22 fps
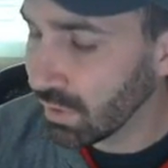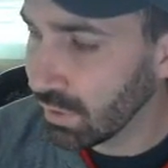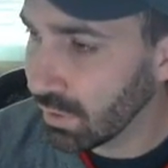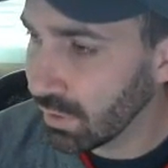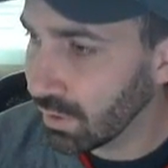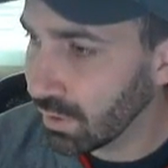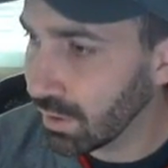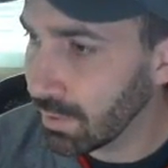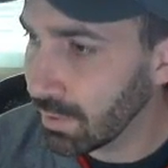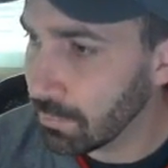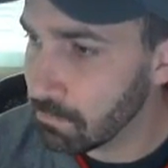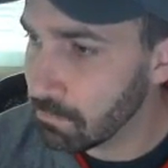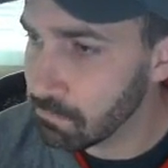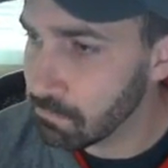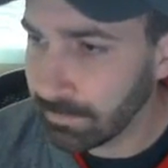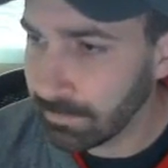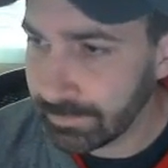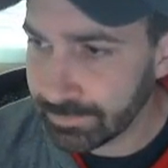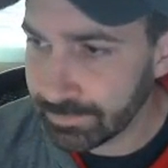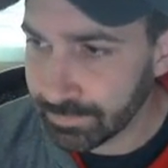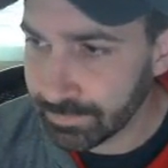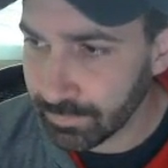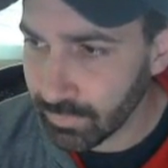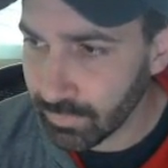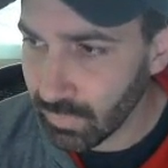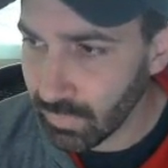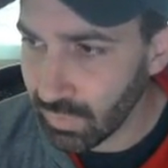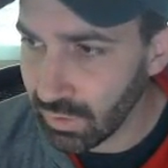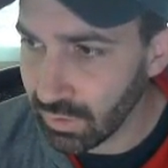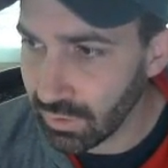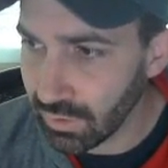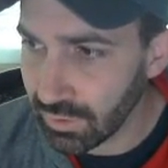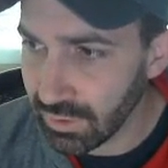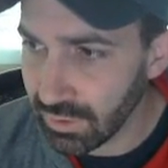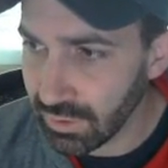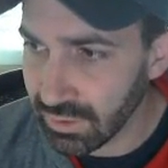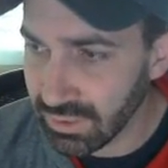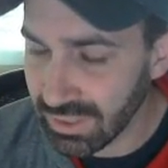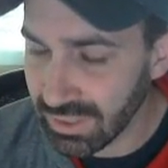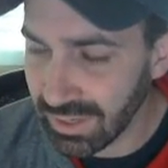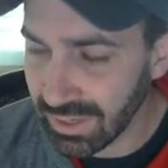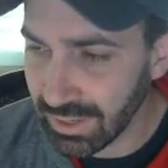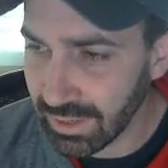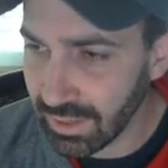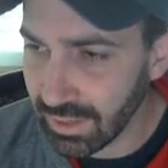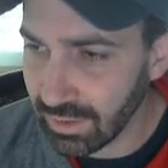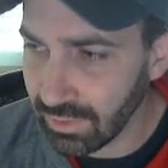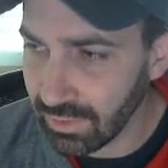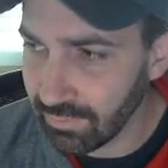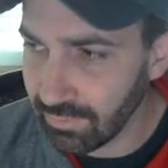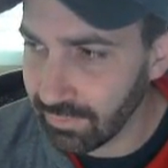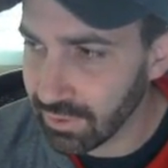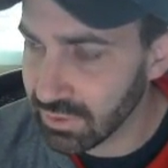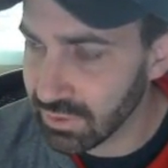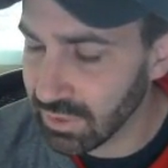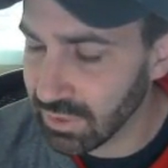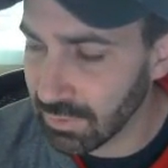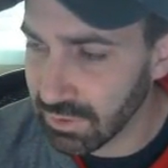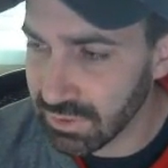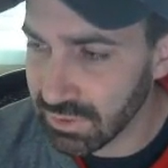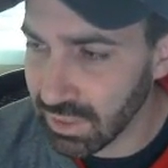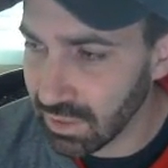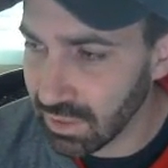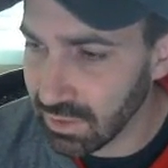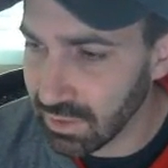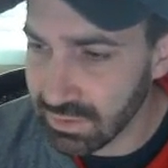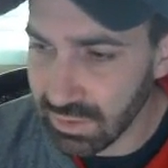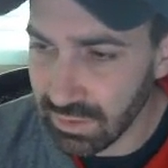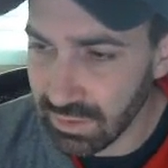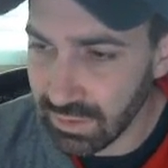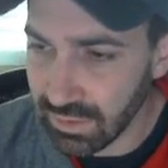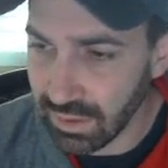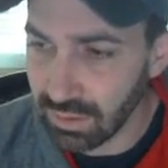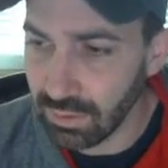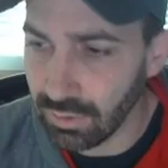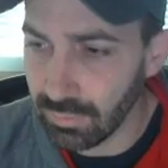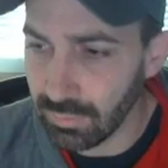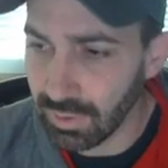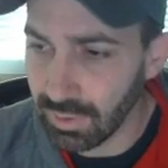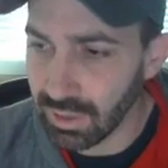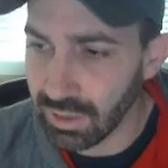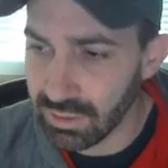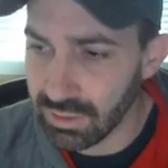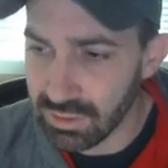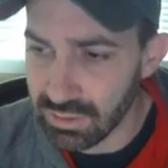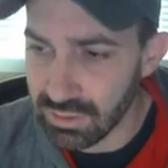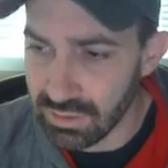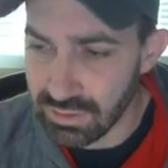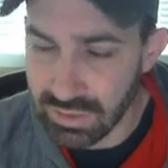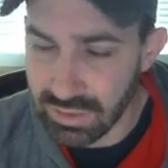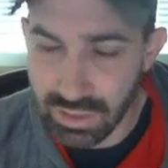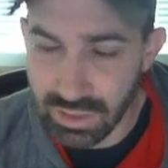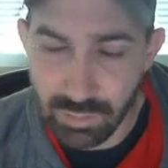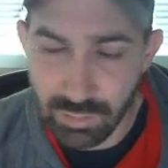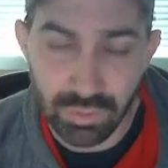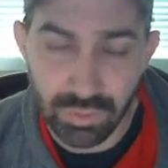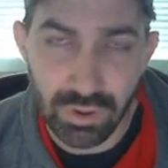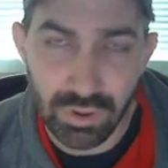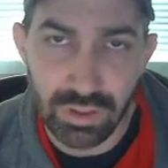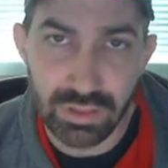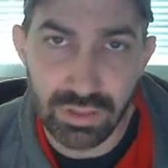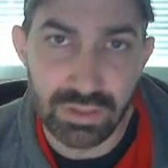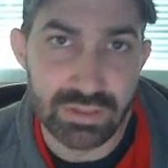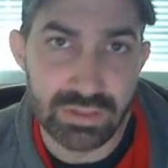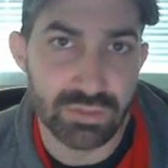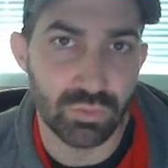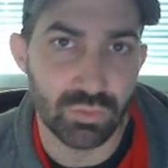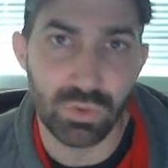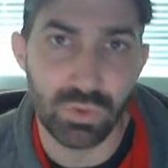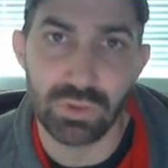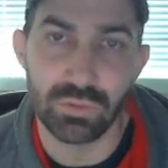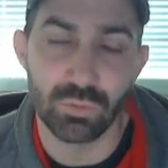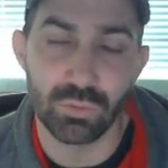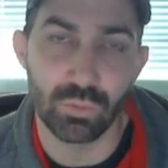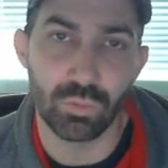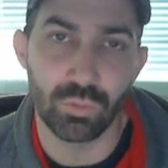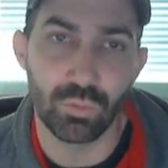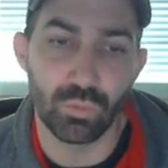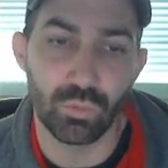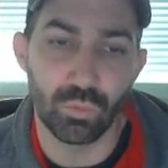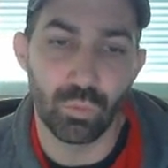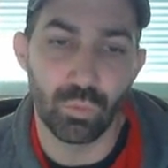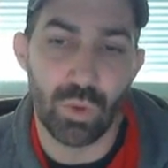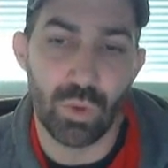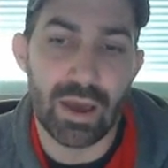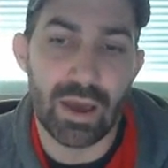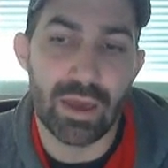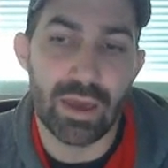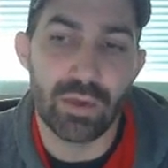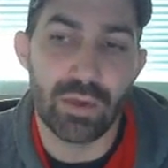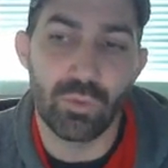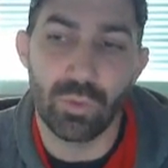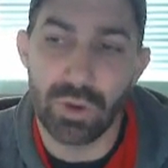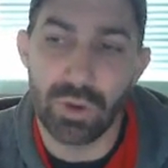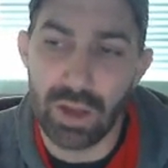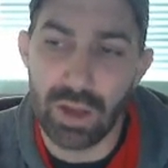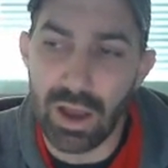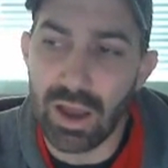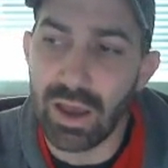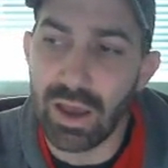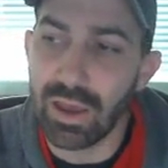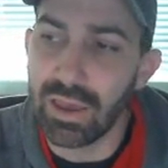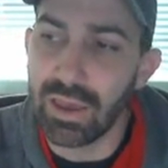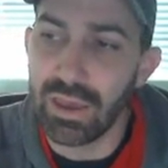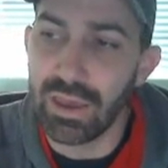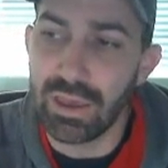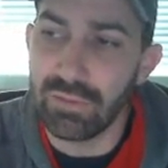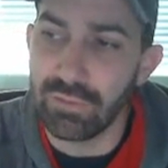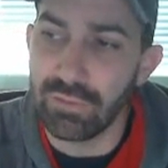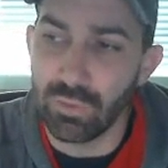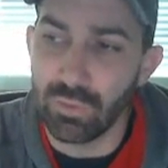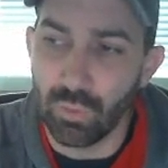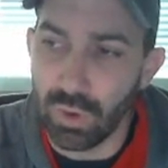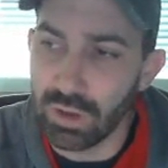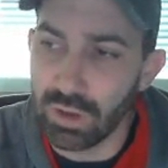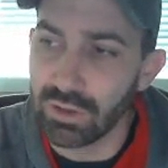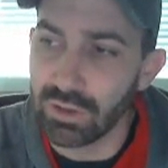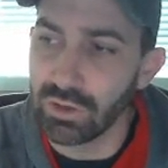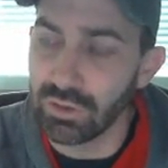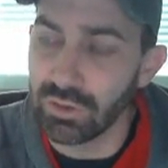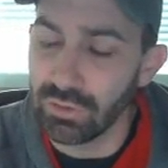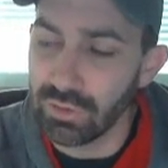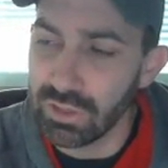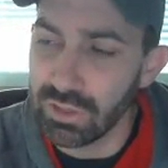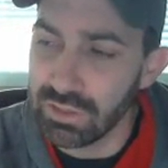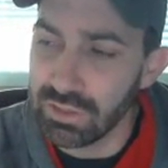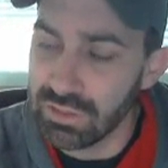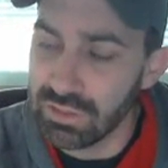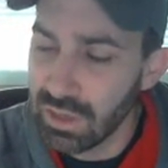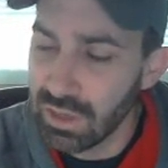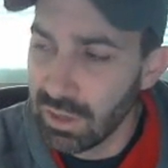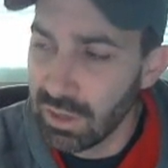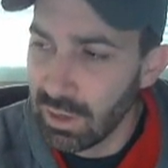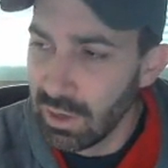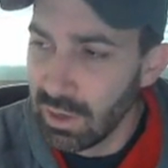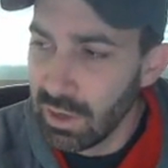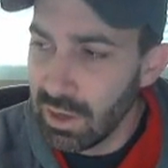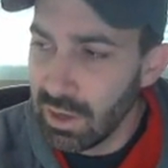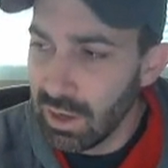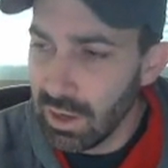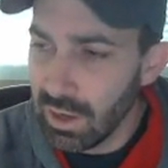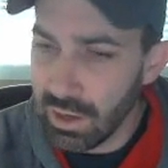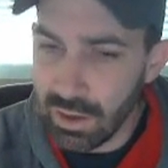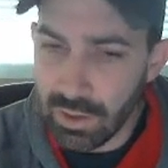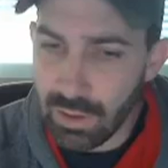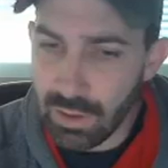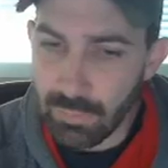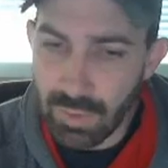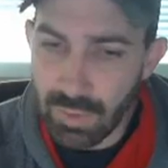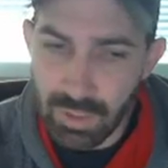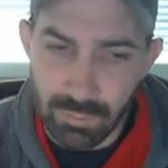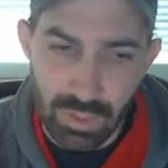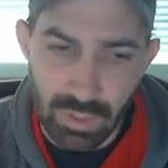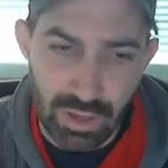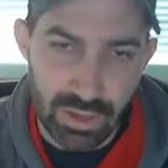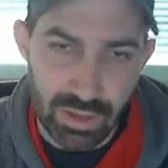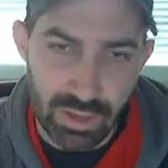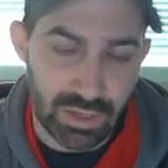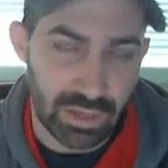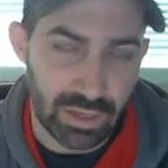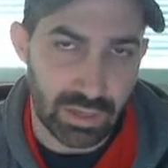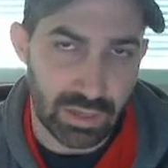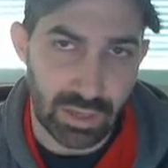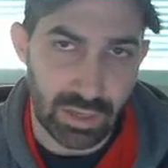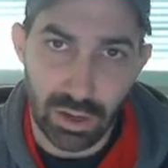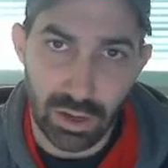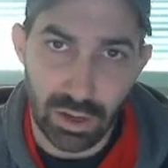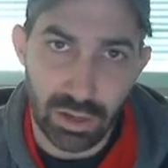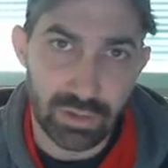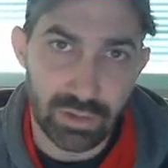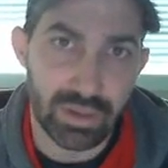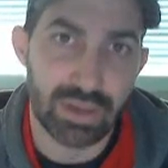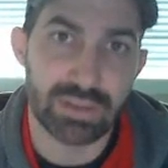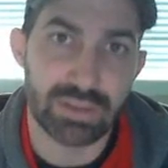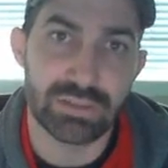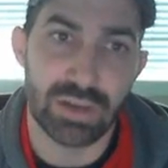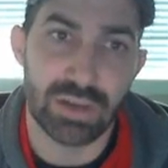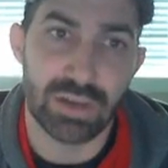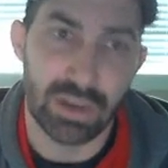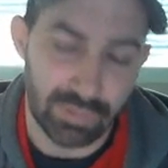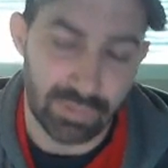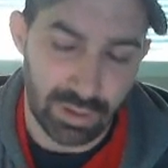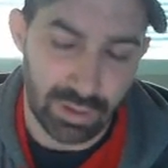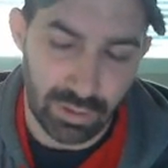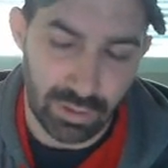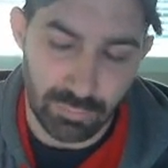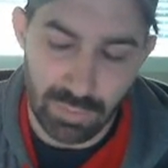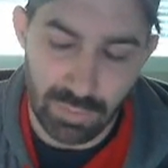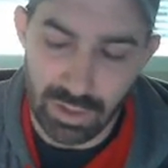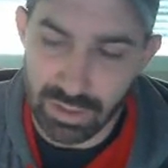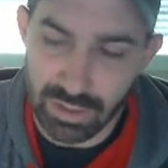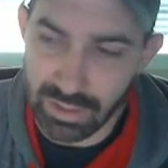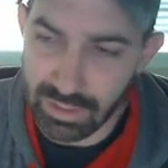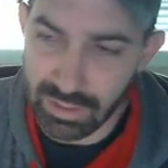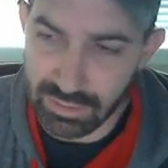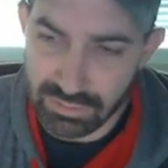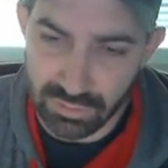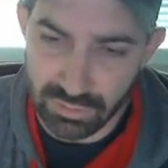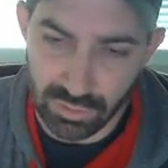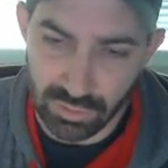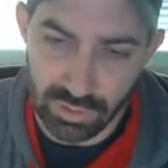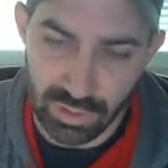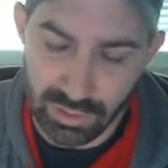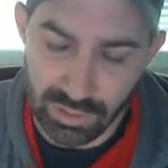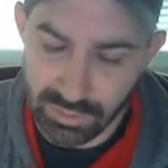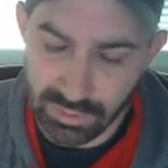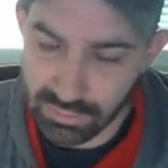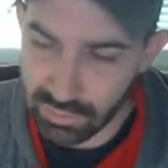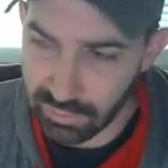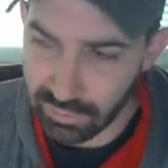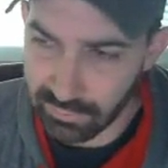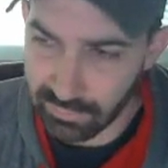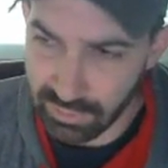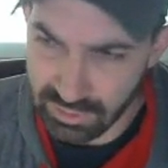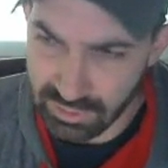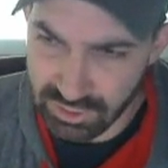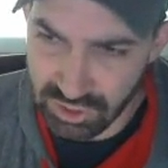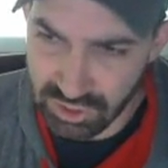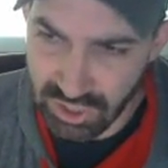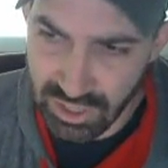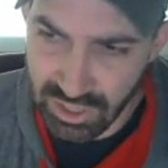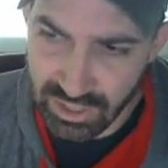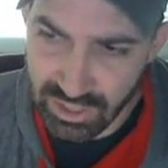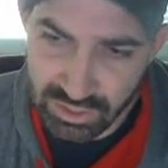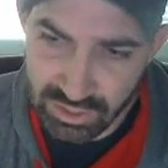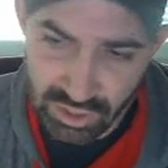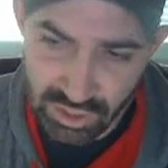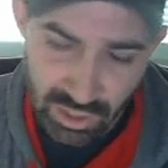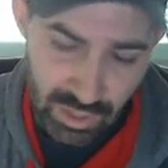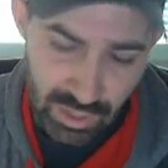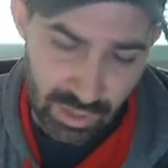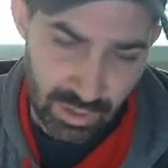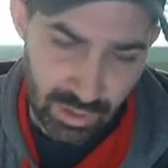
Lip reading: You know, you're kind of, the first time I saw this, I thought, oh my gosh, this is kind of pointless. Why would I even want to do this? I'm not getting any contacts out of it. I'm not getting any sort of an exchange.